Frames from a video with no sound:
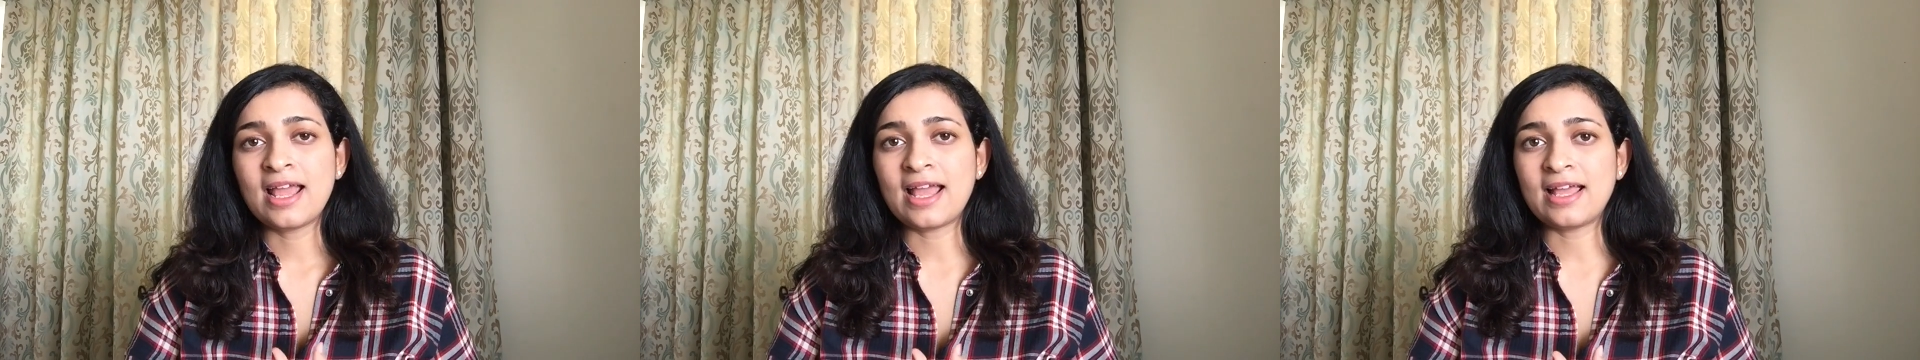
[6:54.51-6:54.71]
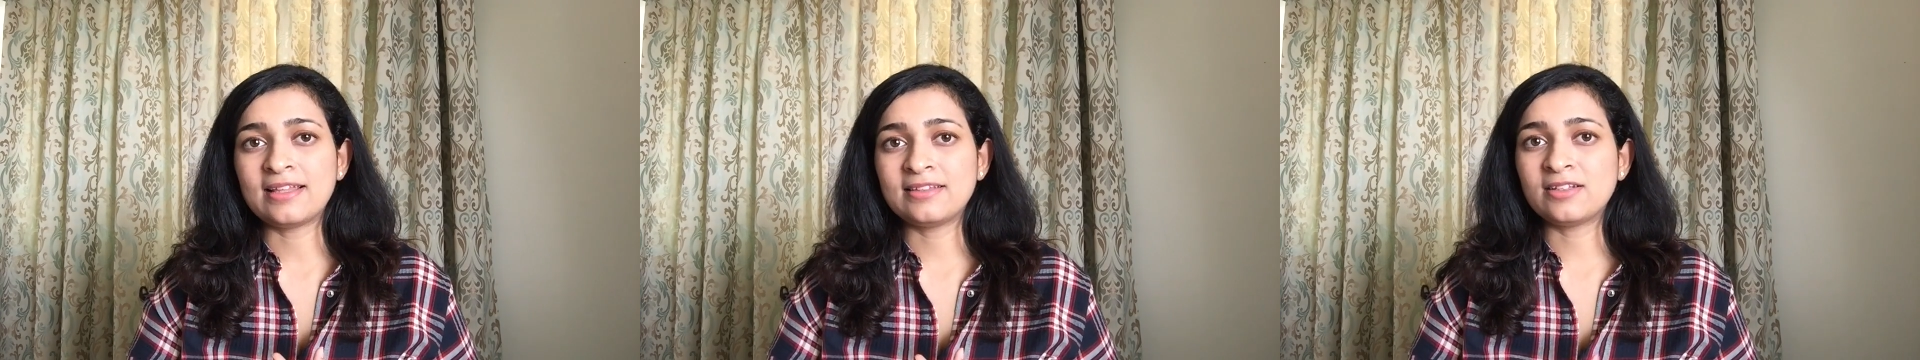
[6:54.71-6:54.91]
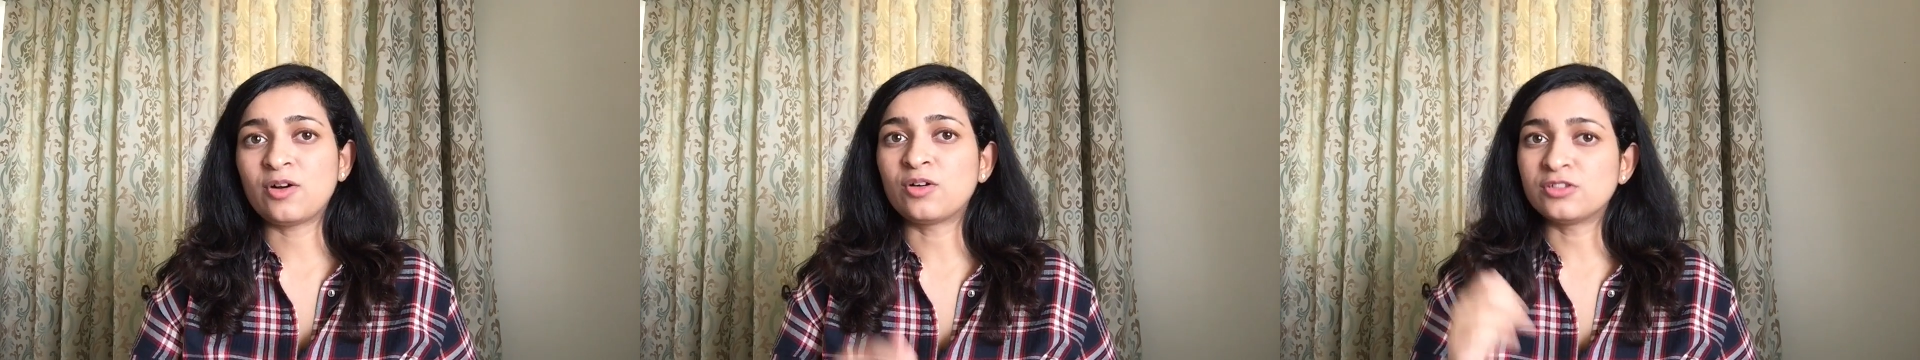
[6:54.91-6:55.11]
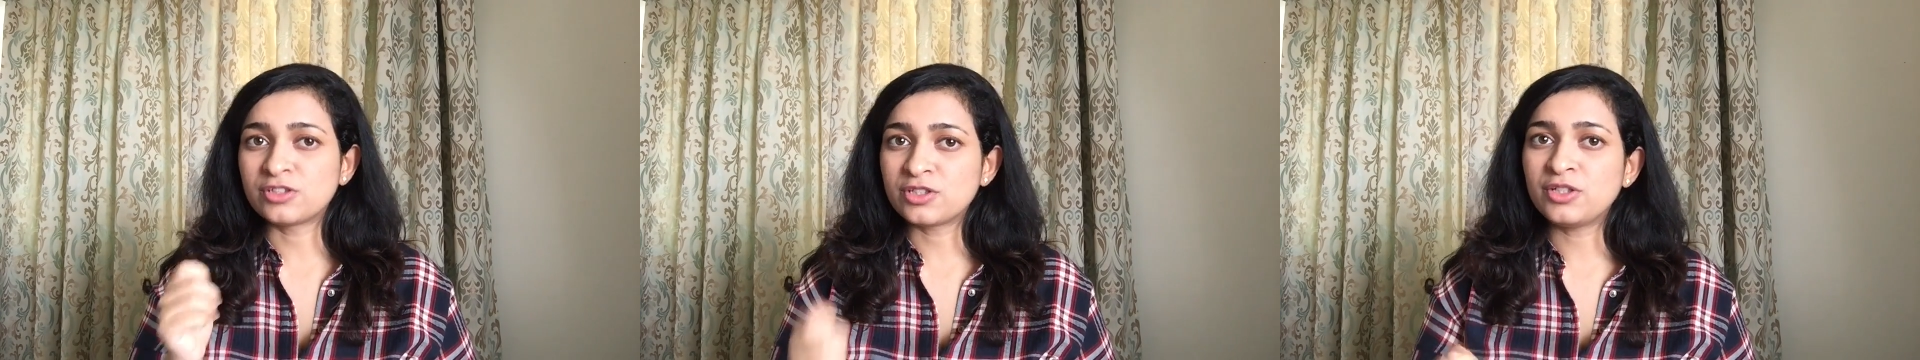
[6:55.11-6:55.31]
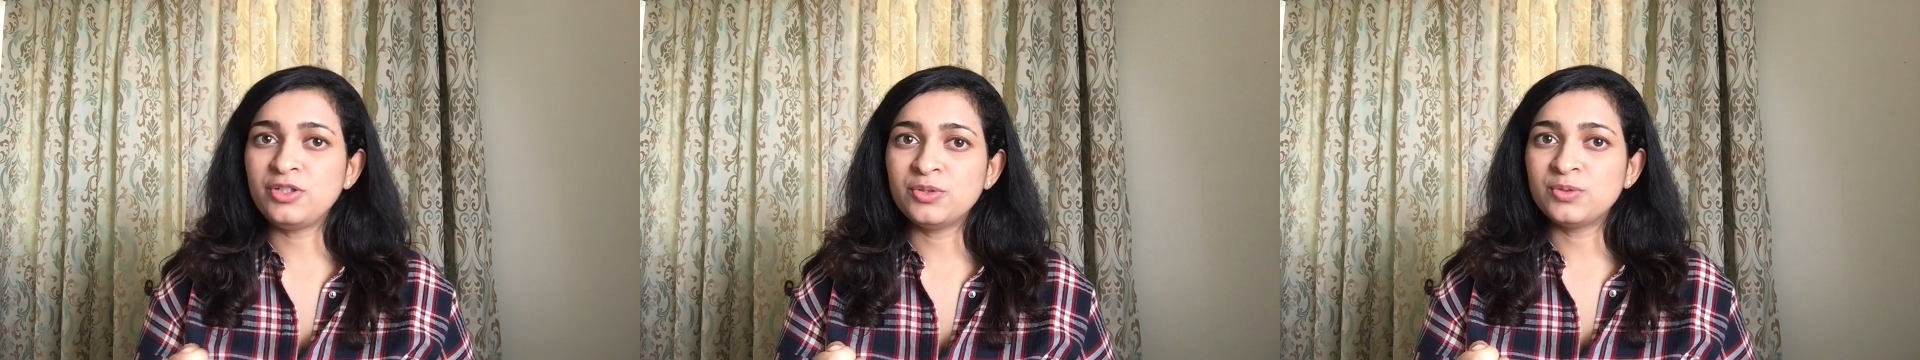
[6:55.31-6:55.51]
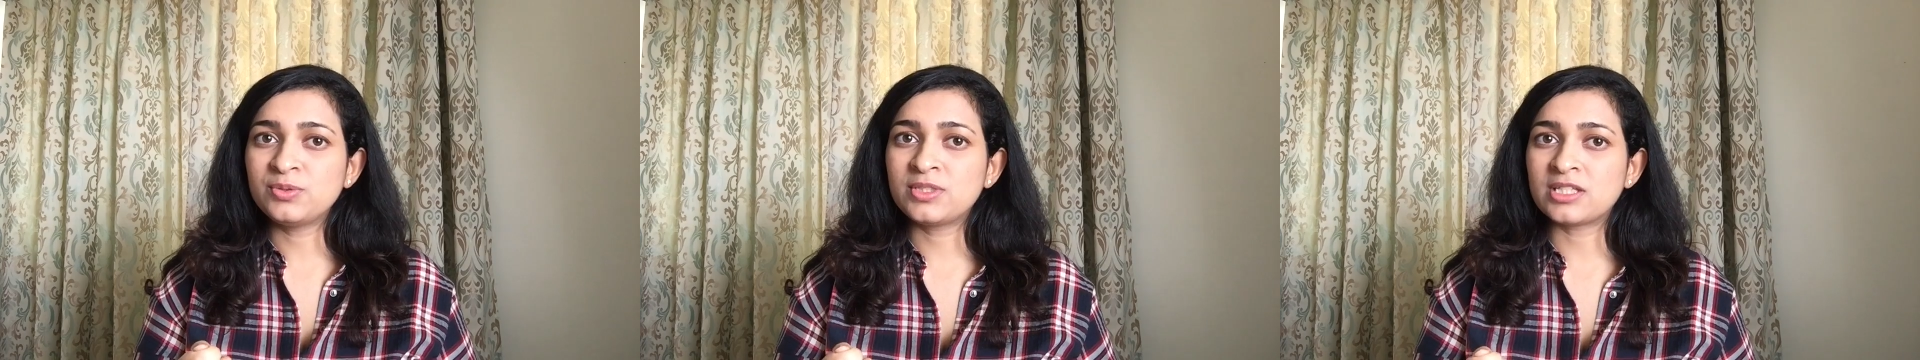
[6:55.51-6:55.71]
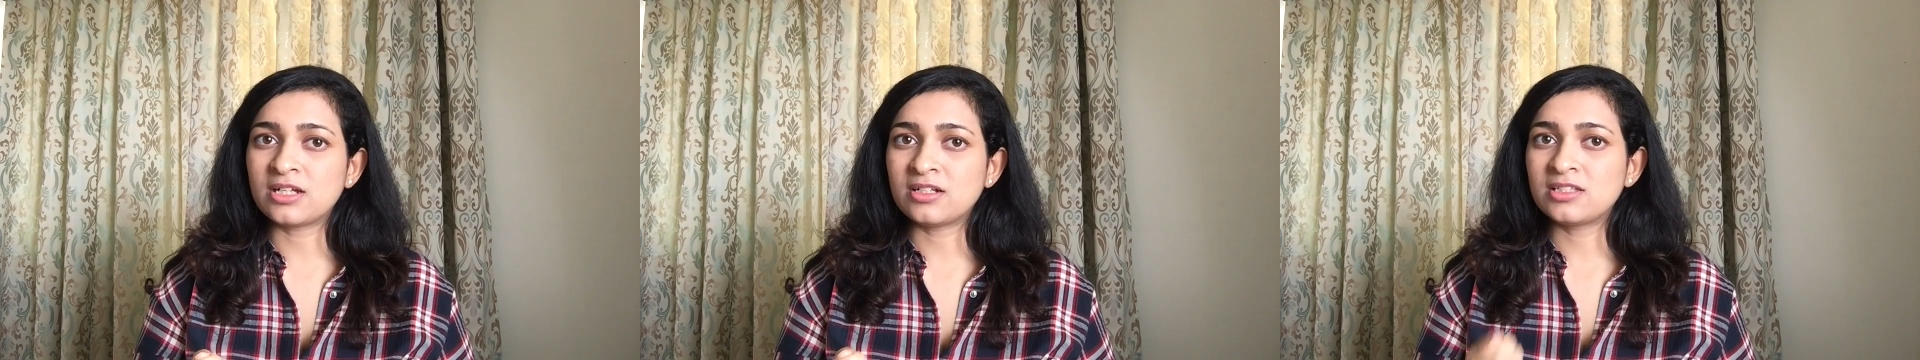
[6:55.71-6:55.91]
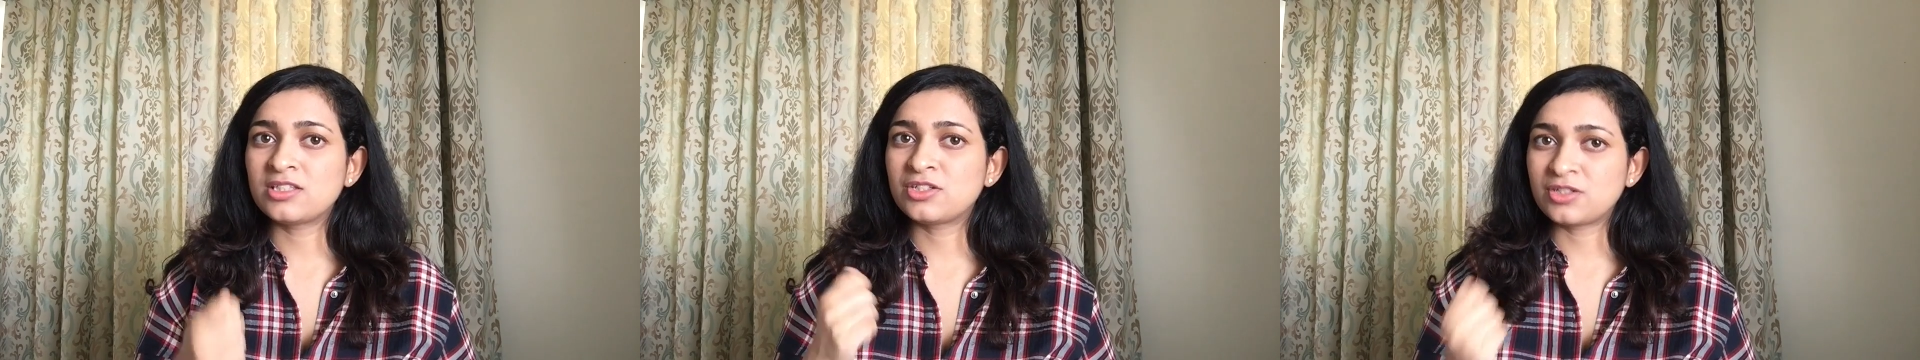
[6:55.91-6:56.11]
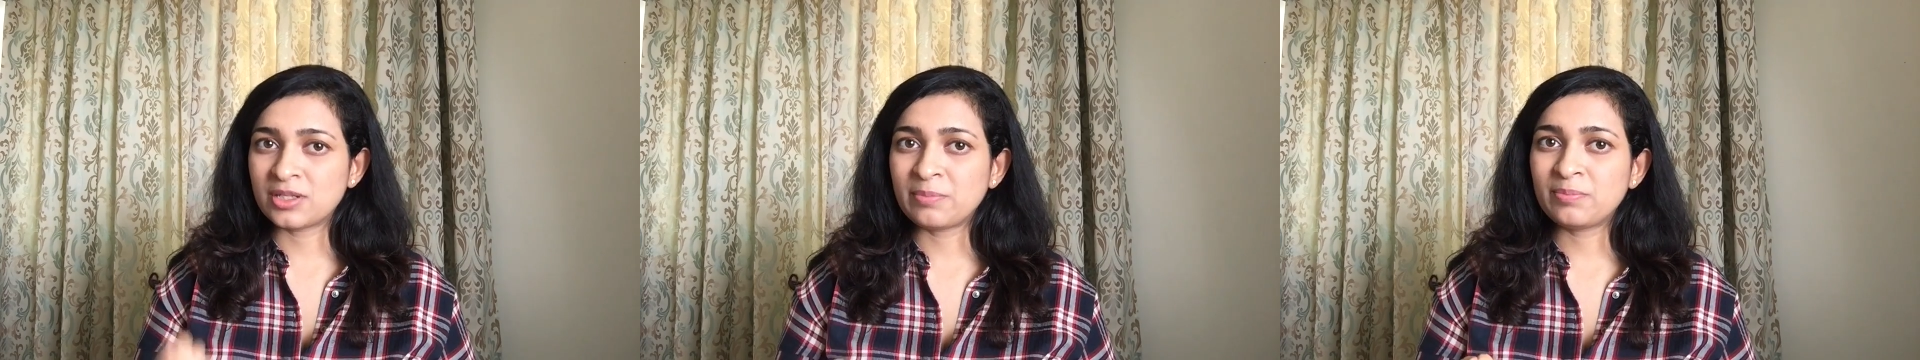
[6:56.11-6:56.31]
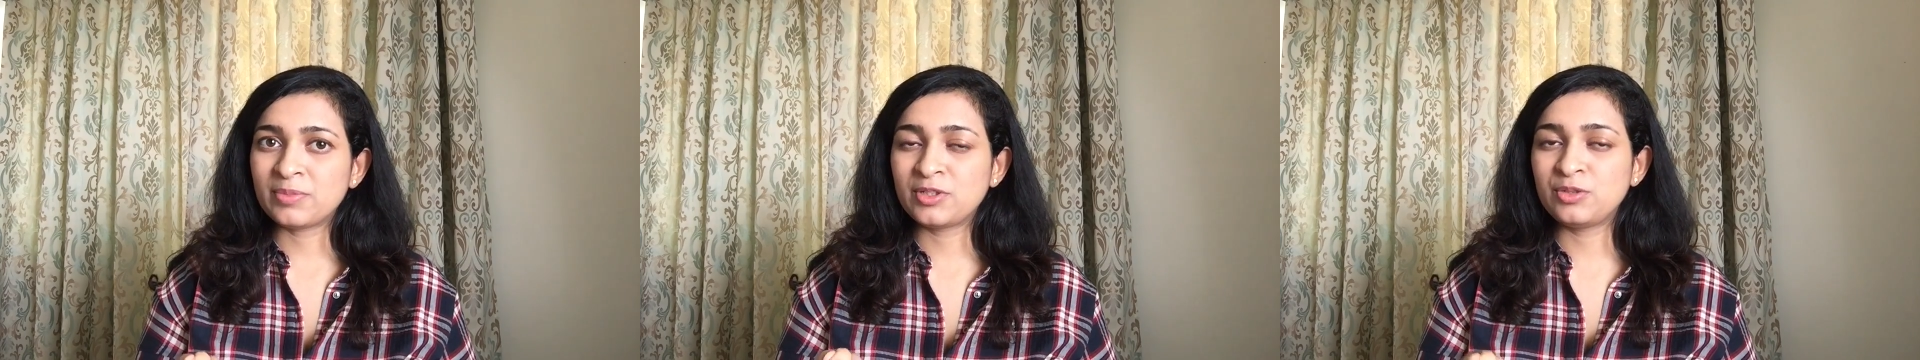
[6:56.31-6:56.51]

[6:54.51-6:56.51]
and also use a strip